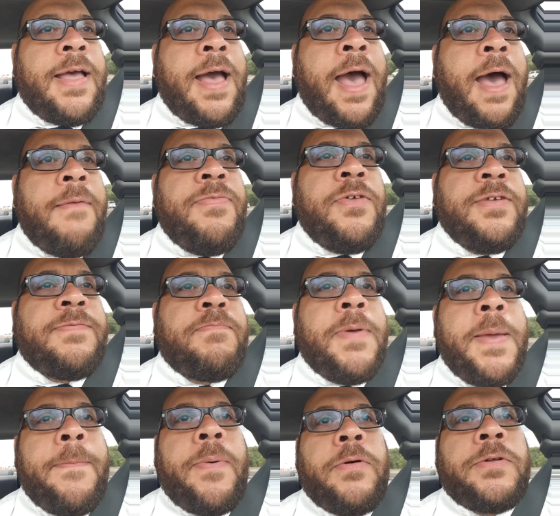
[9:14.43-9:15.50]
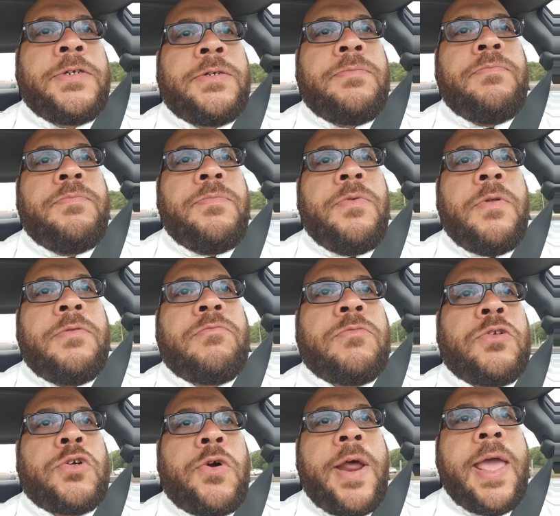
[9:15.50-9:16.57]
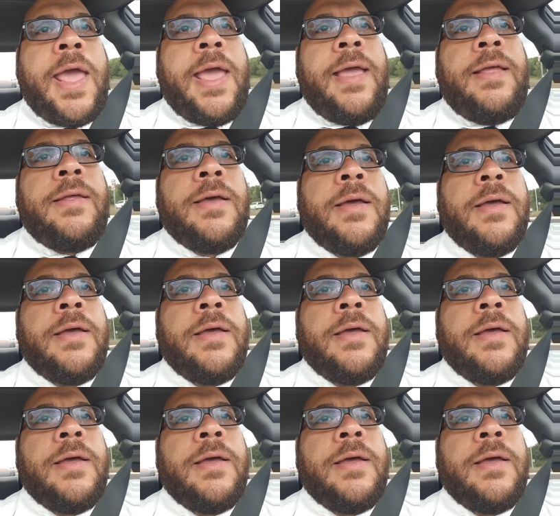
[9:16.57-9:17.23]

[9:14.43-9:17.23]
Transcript: have these people train.